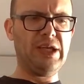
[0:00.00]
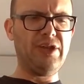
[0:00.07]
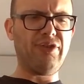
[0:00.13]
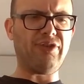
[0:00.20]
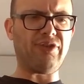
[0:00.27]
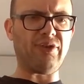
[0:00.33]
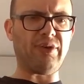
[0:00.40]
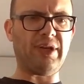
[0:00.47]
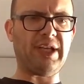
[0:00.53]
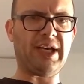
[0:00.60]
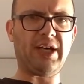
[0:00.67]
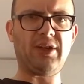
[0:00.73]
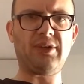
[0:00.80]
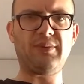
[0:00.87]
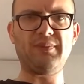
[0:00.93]
So
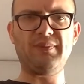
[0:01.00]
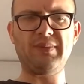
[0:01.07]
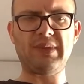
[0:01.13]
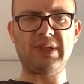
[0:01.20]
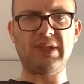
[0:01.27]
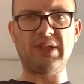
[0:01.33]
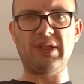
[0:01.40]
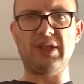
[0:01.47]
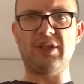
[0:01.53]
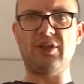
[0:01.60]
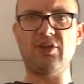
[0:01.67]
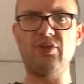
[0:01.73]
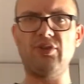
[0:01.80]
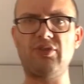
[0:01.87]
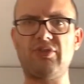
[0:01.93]
now it
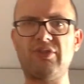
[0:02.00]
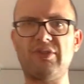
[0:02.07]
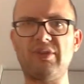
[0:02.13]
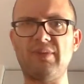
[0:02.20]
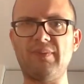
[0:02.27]
looks